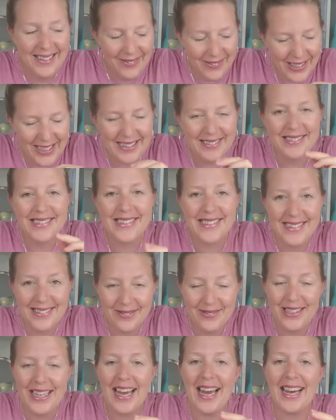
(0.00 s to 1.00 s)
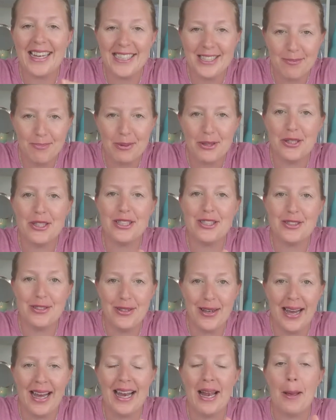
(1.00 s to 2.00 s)
we are
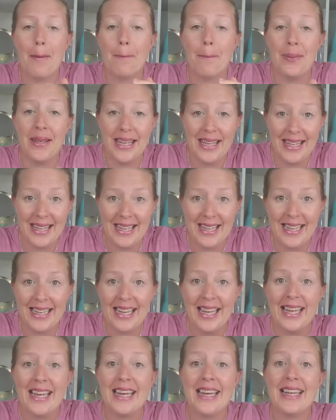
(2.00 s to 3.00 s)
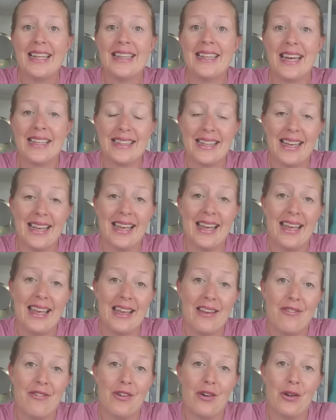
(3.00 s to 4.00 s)
spiritual beings that
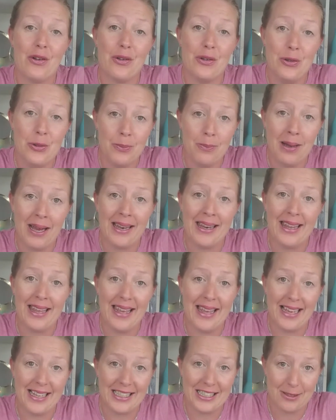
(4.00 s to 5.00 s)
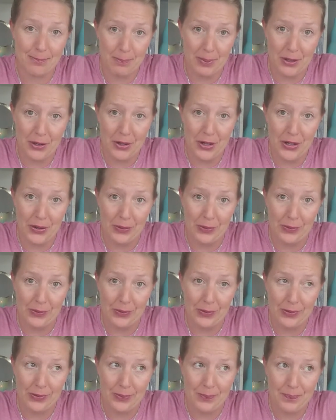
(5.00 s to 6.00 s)
have a human
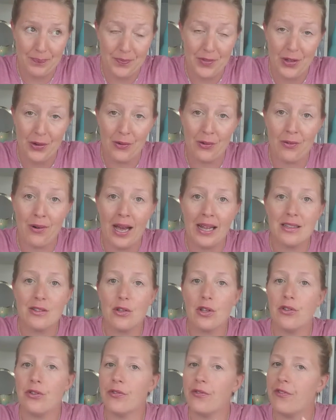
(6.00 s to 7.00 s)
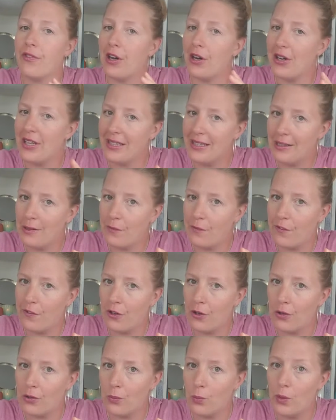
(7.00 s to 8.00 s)
experience. All right, it's very
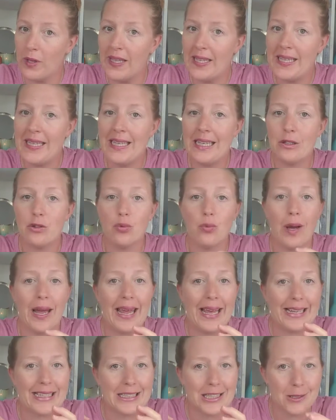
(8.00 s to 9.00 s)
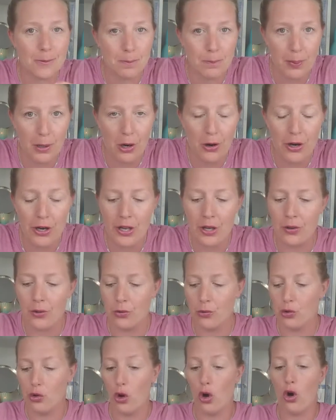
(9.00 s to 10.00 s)
different. We're here to
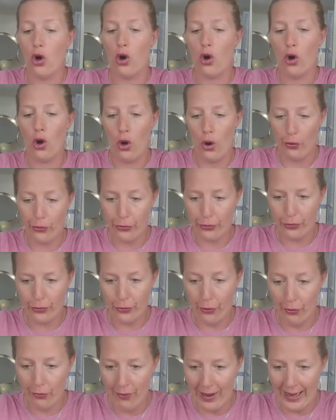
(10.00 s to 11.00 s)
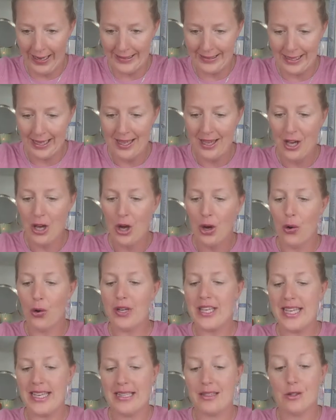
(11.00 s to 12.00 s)
experience a lot. All right,
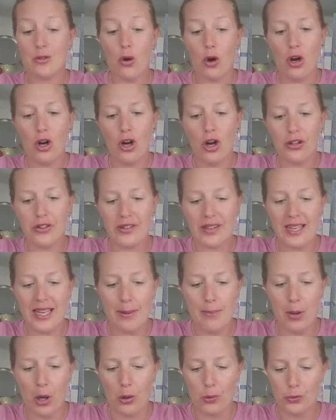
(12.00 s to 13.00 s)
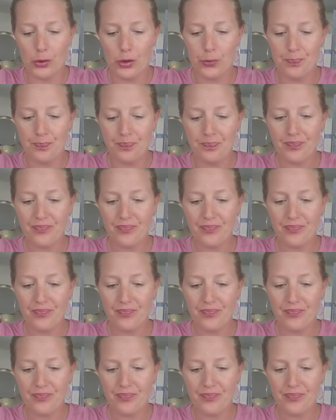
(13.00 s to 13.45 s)
okay, so a lot came out.